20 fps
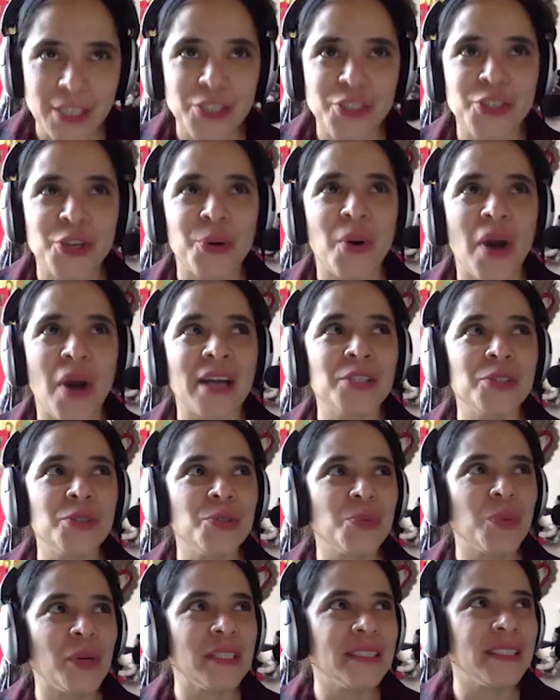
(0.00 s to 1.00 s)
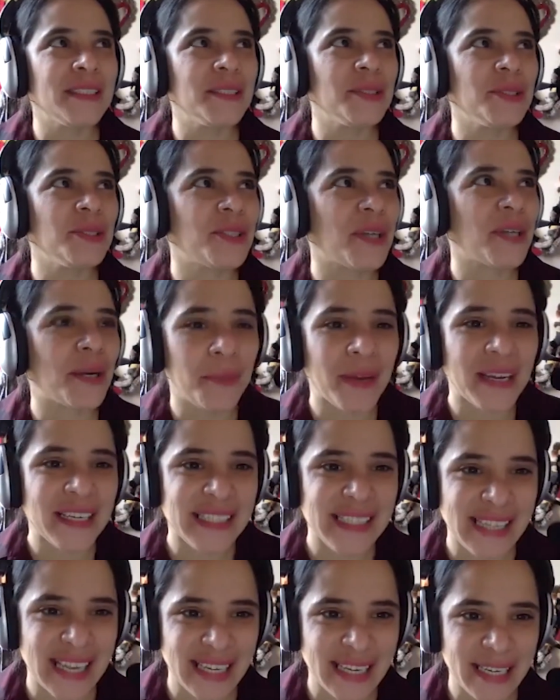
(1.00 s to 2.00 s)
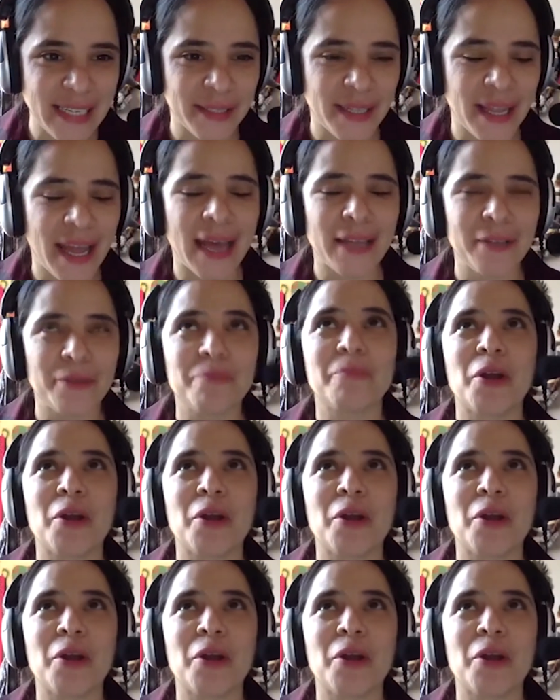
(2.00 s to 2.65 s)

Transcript: So I just wanted to start by saying that